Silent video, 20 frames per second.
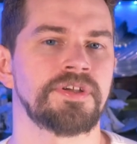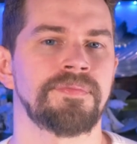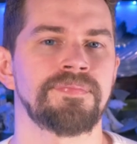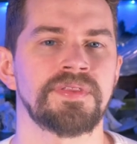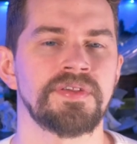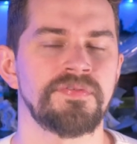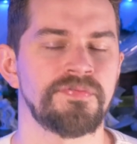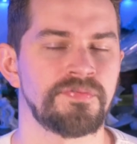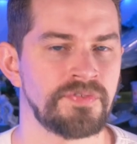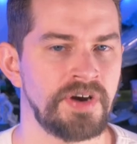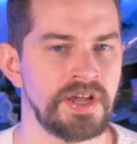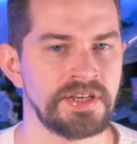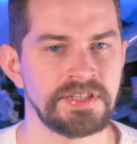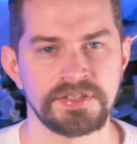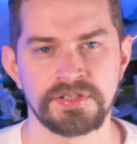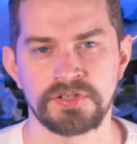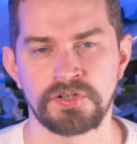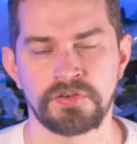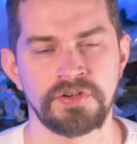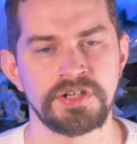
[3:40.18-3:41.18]
up, the
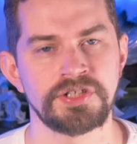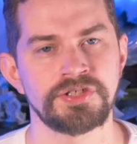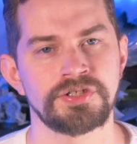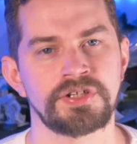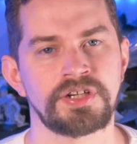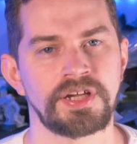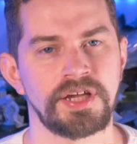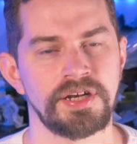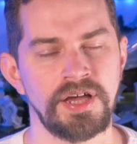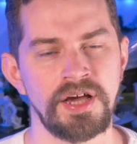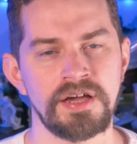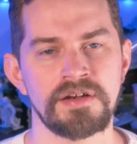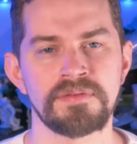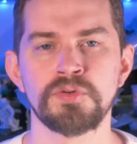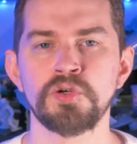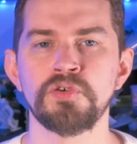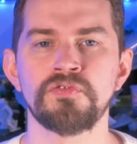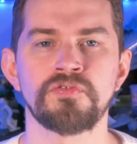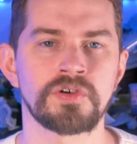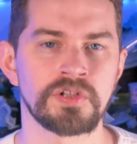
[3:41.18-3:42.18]
frightened creature cannot
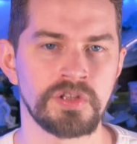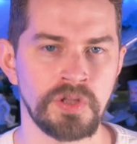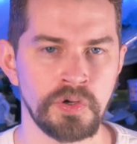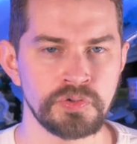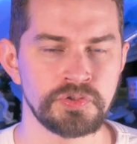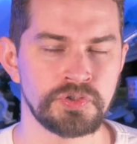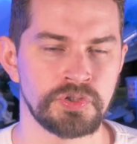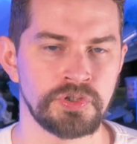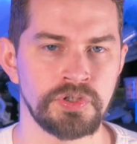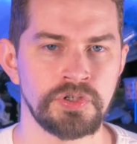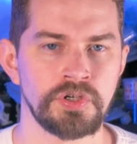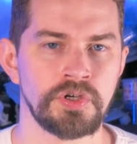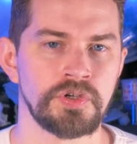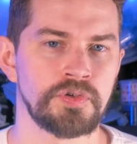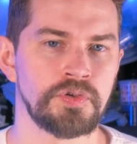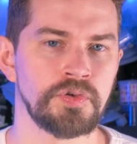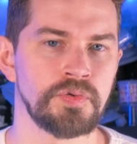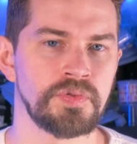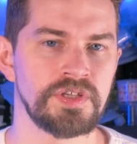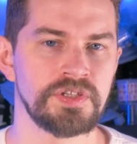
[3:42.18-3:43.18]
move closer
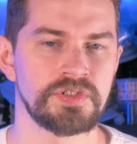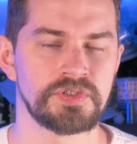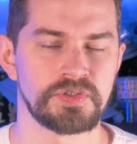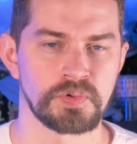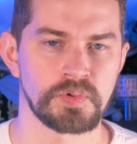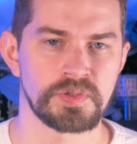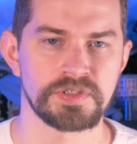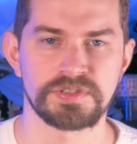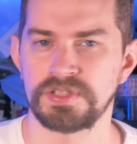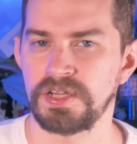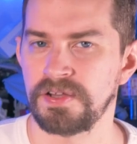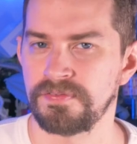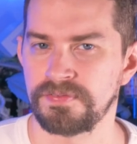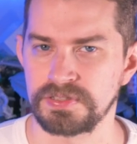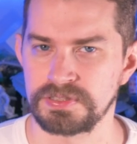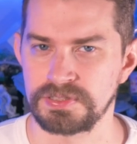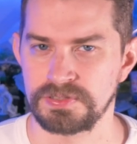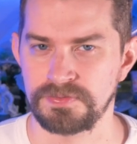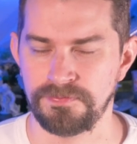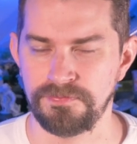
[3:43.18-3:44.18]
to the source of
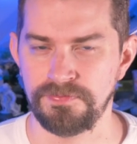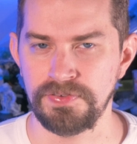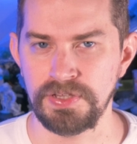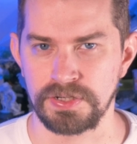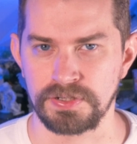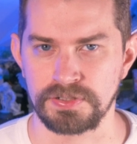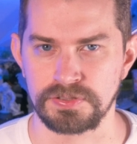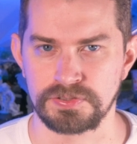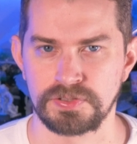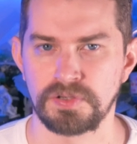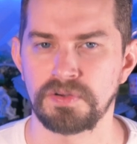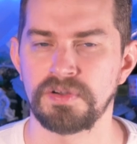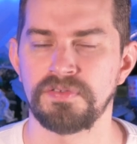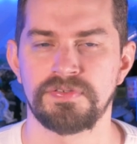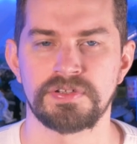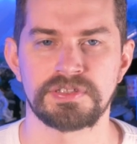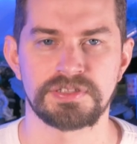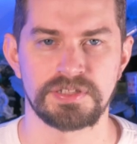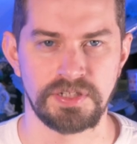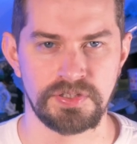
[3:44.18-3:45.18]
its fear. So if
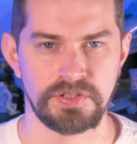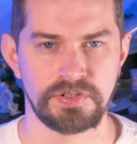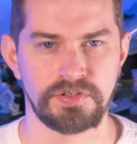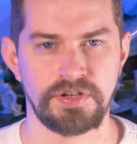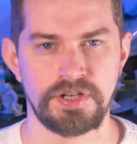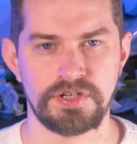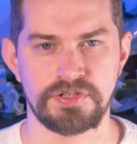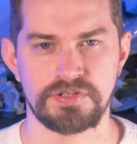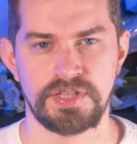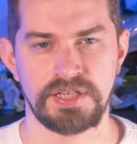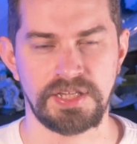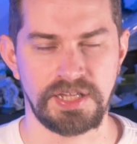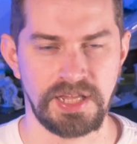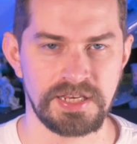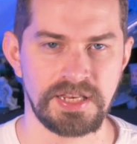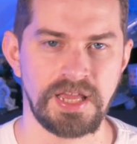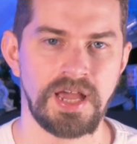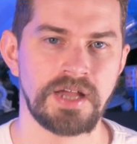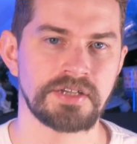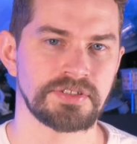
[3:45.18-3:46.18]
it's another creature, they
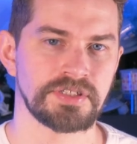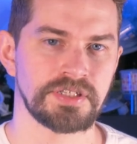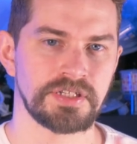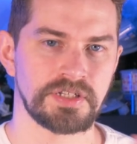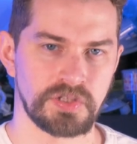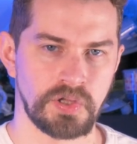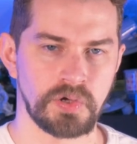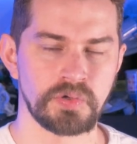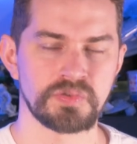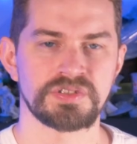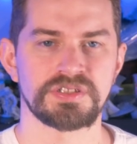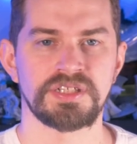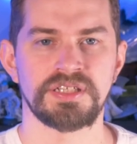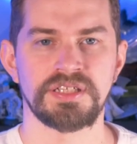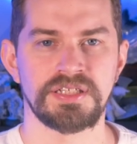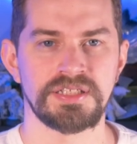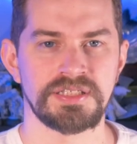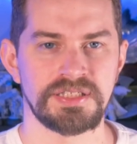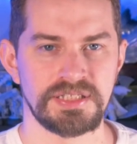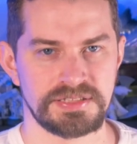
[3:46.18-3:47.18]
can't actually close
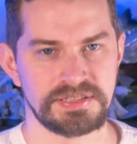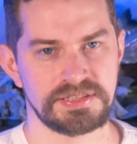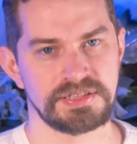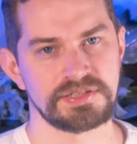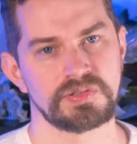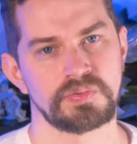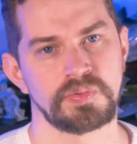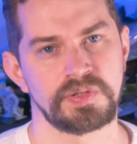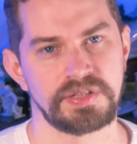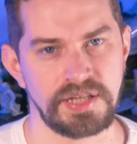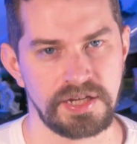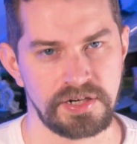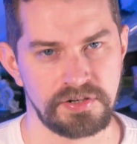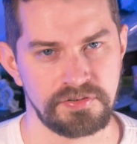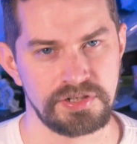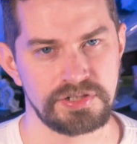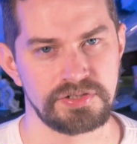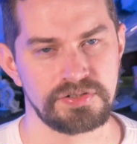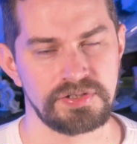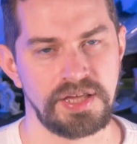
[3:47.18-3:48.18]
any distance with that
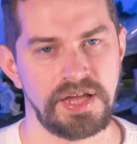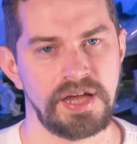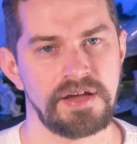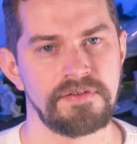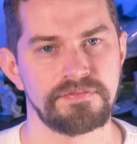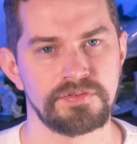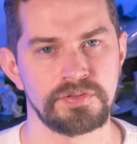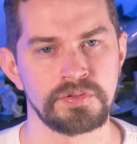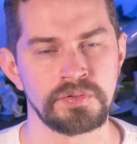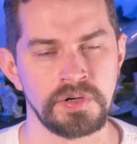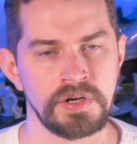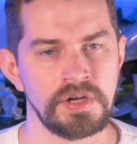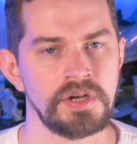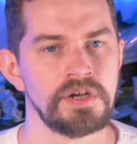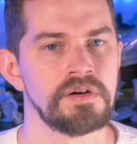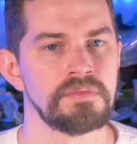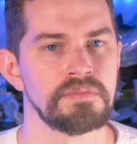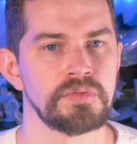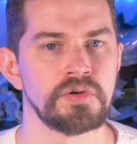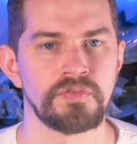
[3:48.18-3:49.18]
creature. They have to
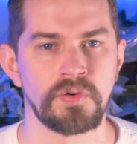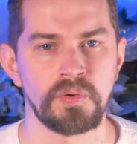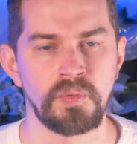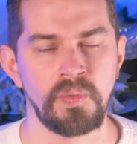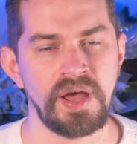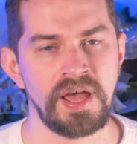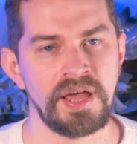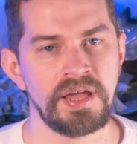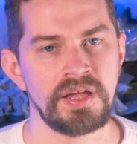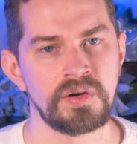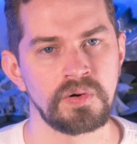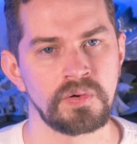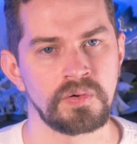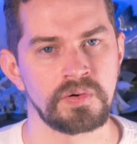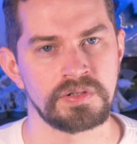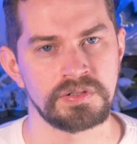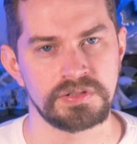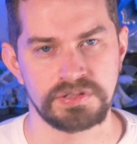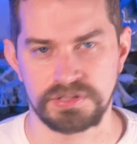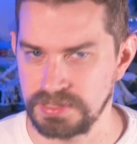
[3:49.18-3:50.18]
move away
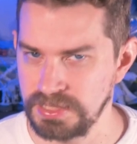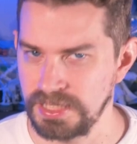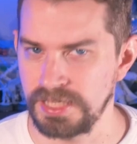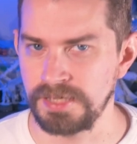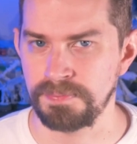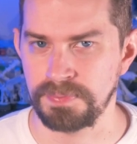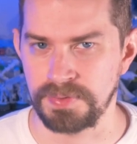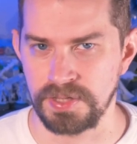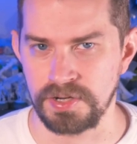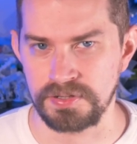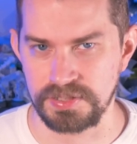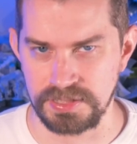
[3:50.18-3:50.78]
or keep their